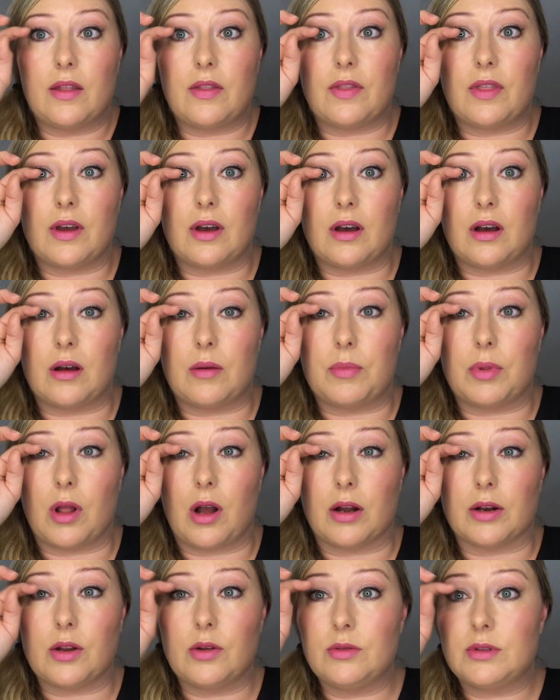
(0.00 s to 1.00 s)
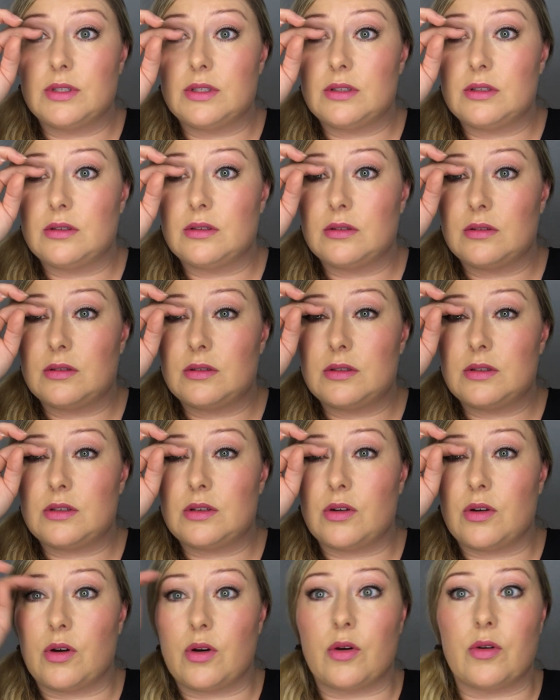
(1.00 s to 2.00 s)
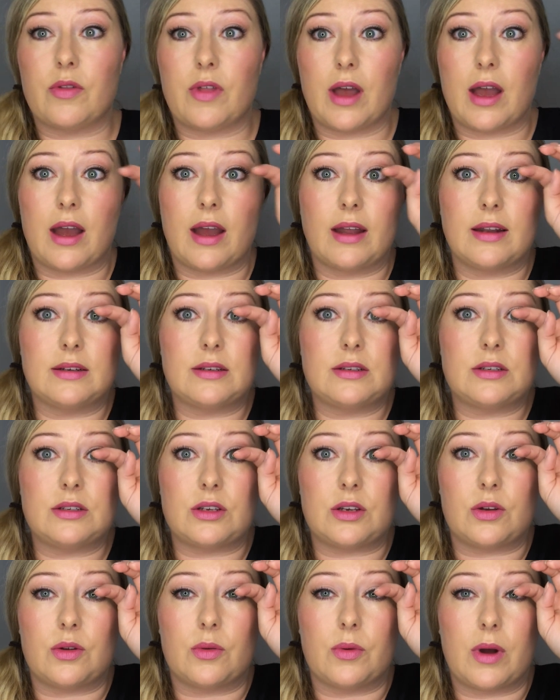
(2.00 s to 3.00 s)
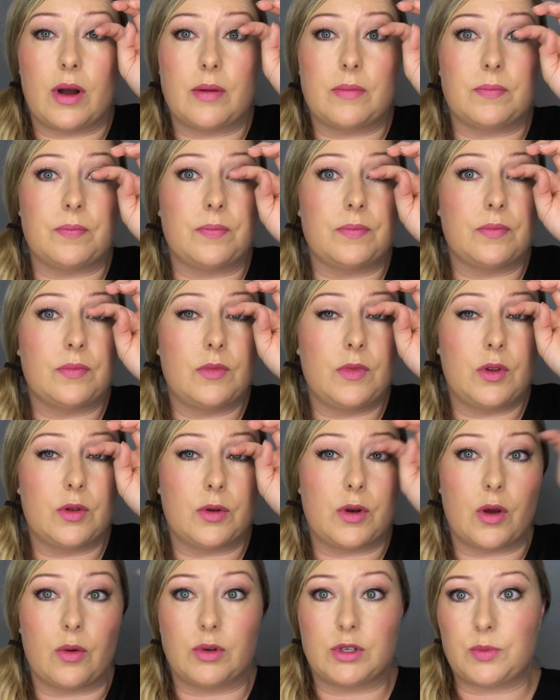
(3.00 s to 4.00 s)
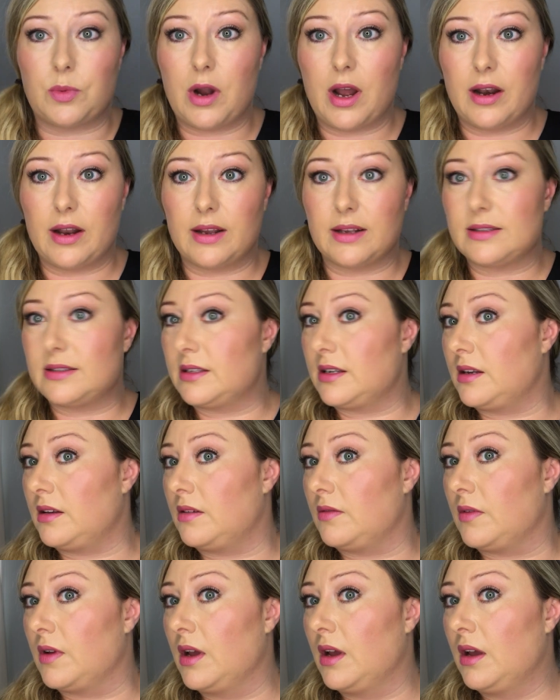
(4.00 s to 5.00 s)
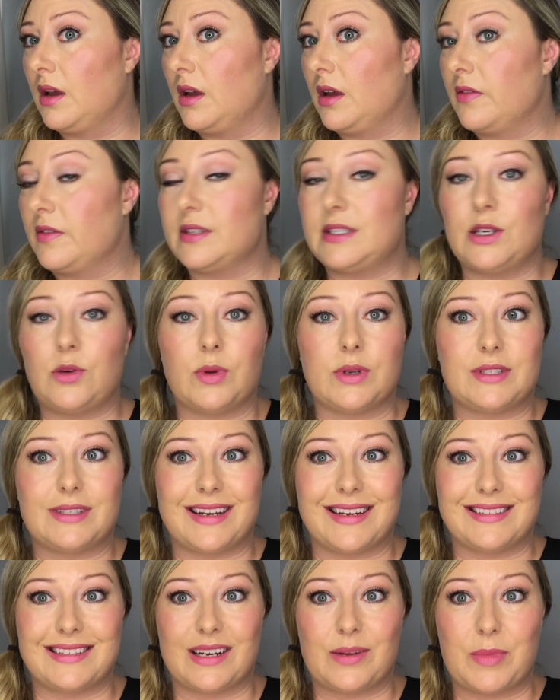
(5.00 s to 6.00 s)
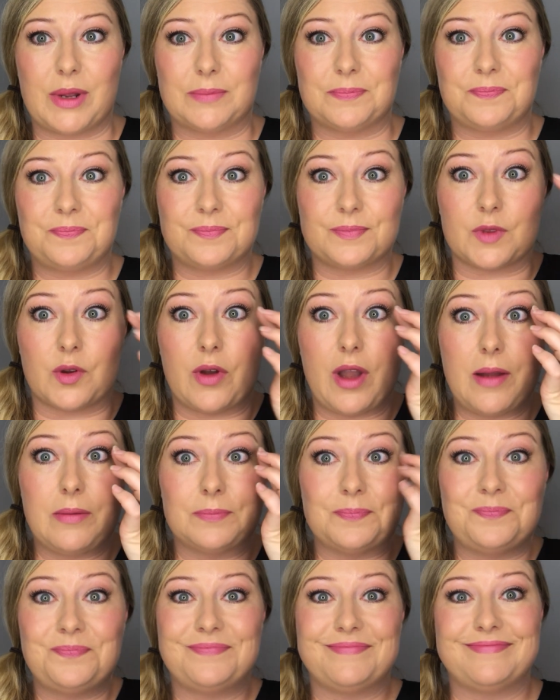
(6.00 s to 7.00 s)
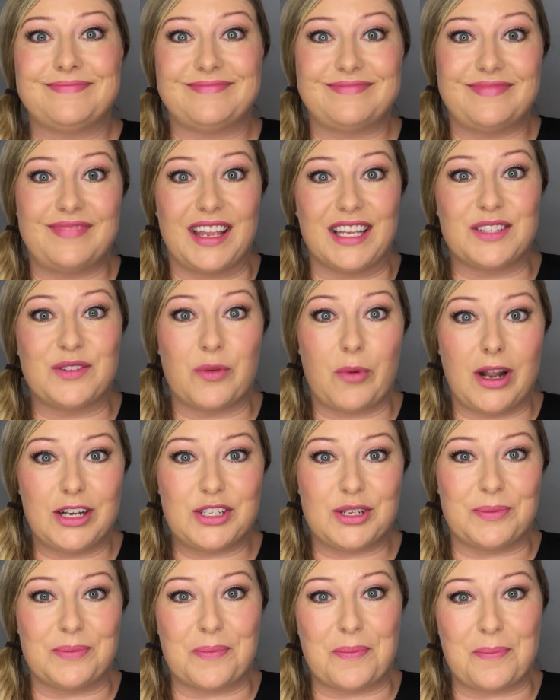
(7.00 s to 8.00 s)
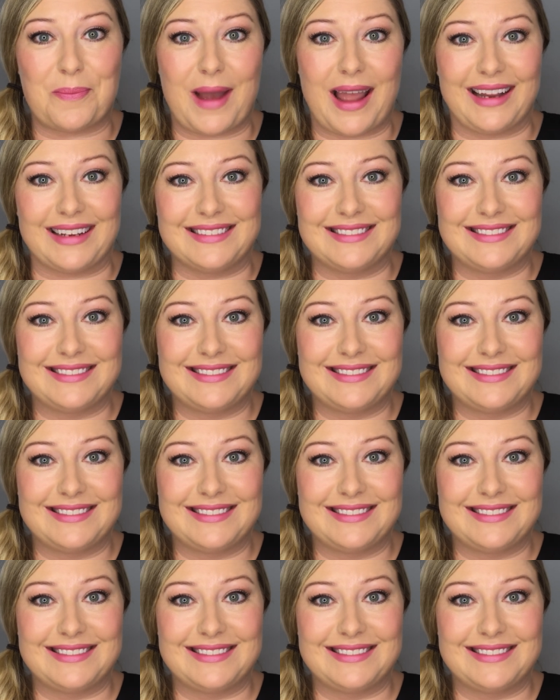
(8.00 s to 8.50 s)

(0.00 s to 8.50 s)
the blog notes so that you'll know which products and the sequence that I did them in. Okay? Thanks for watching. Bye.